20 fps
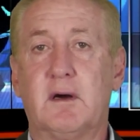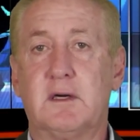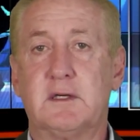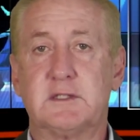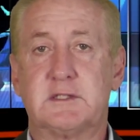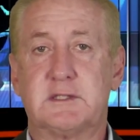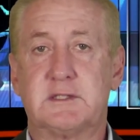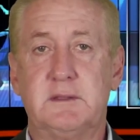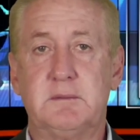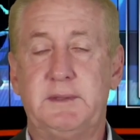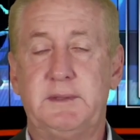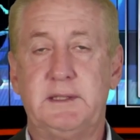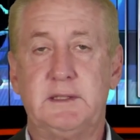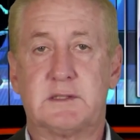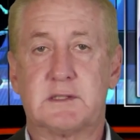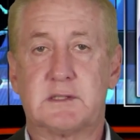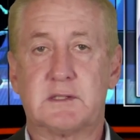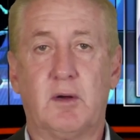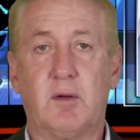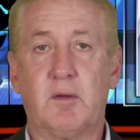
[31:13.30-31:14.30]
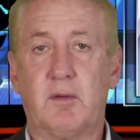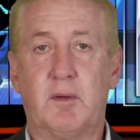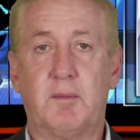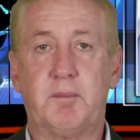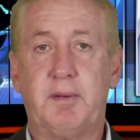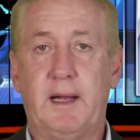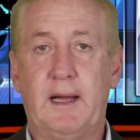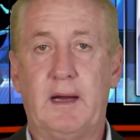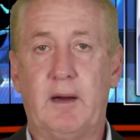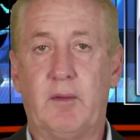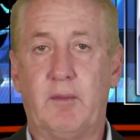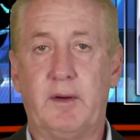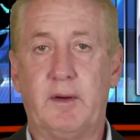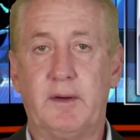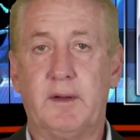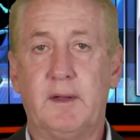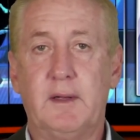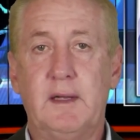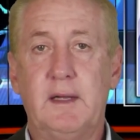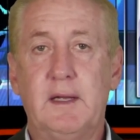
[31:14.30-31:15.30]
should be solar
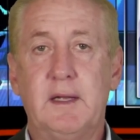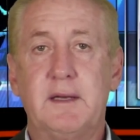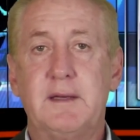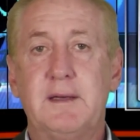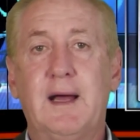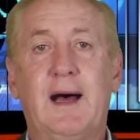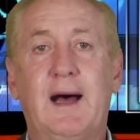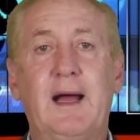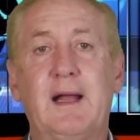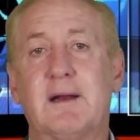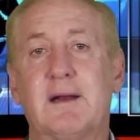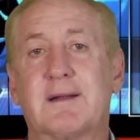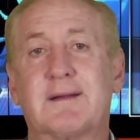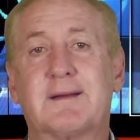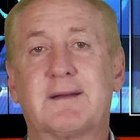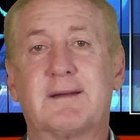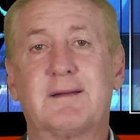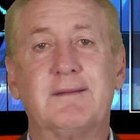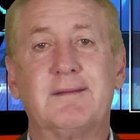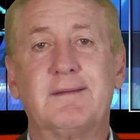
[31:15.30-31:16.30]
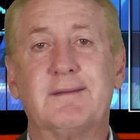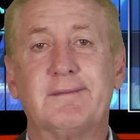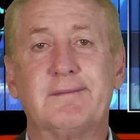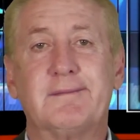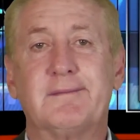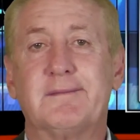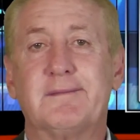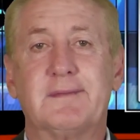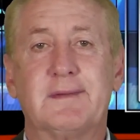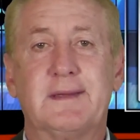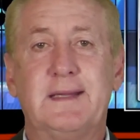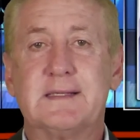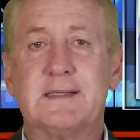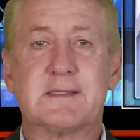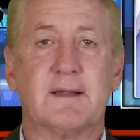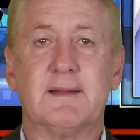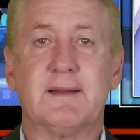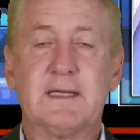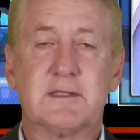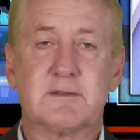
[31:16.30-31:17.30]
powered, not
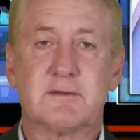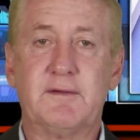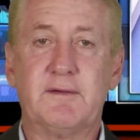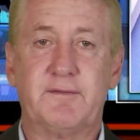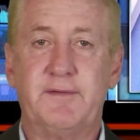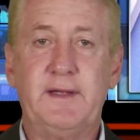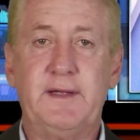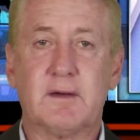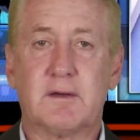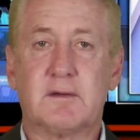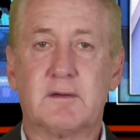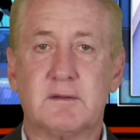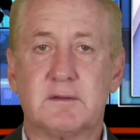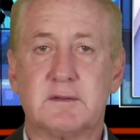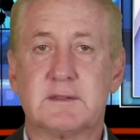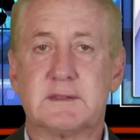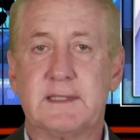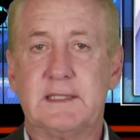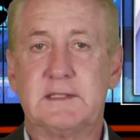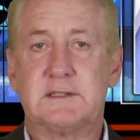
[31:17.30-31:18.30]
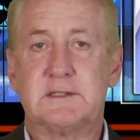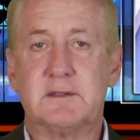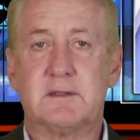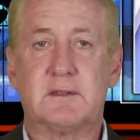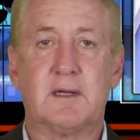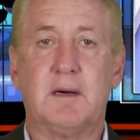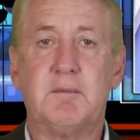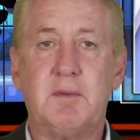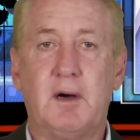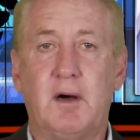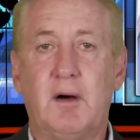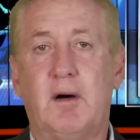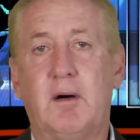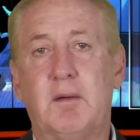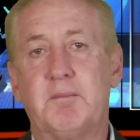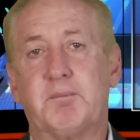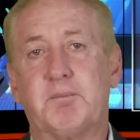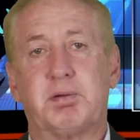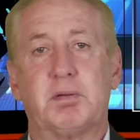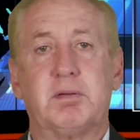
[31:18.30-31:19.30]
these electric vehicles that you come
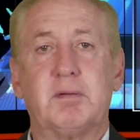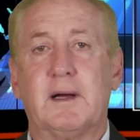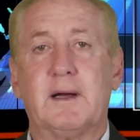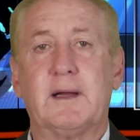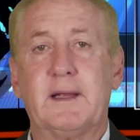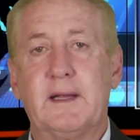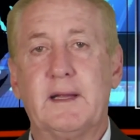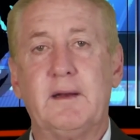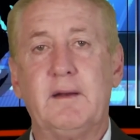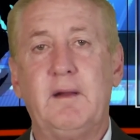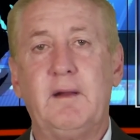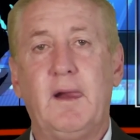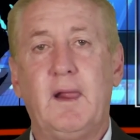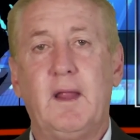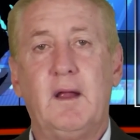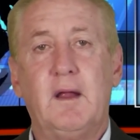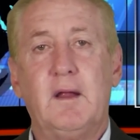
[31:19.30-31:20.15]
home, plug in.